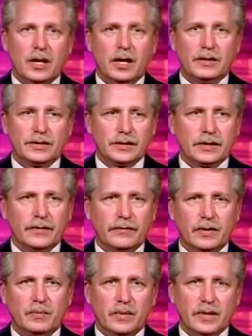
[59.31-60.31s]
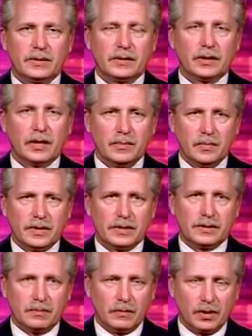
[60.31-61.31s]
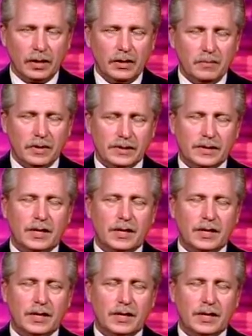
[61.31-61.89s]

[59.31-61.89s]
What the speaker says: and see if it meets the litmus